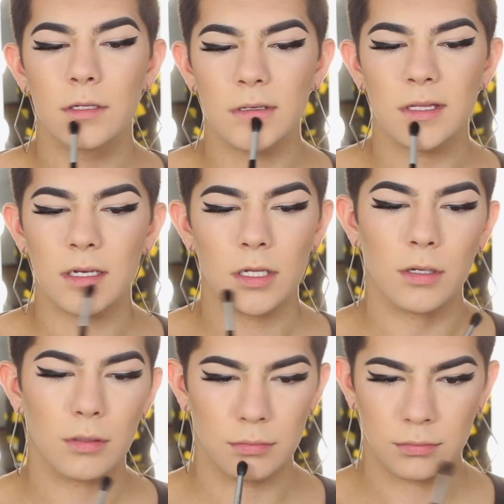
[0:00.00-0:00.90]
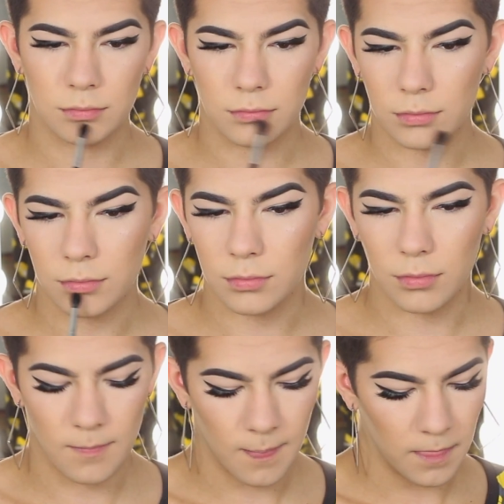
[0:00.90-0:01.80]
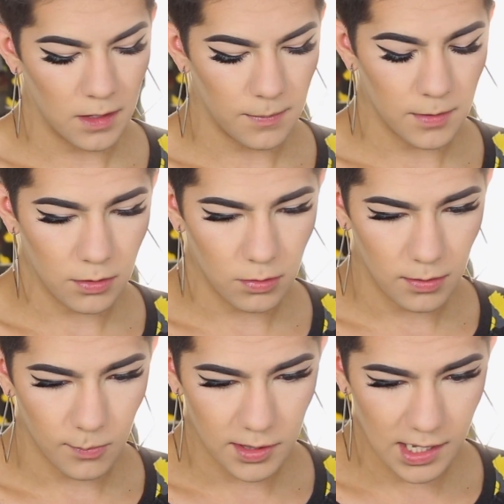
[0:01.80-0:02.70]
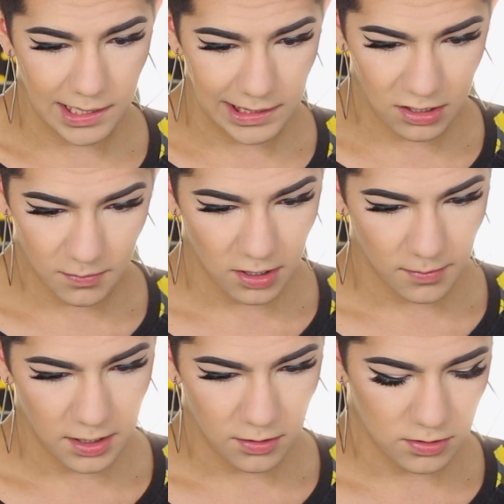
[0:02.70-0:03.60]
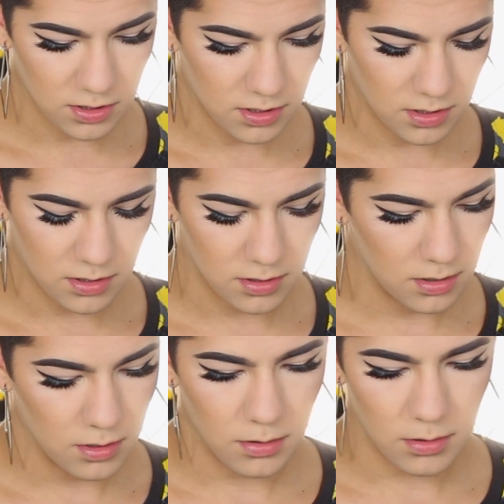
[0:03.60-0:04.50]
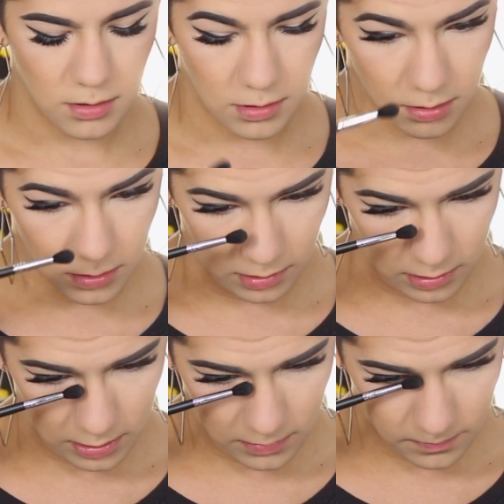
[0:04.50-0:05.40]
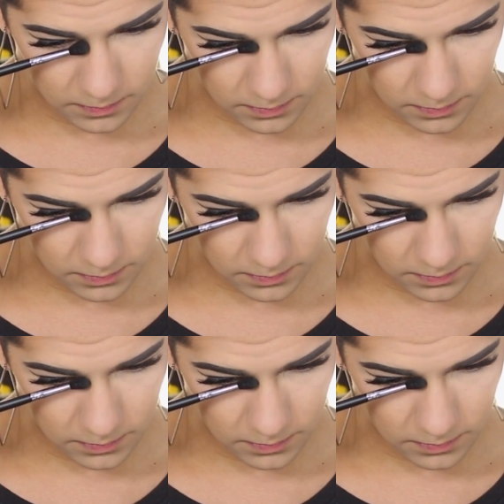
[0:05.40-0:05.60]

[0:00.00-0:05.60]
See what that did? I'm gonna go with a little bit on my nose, not a lot.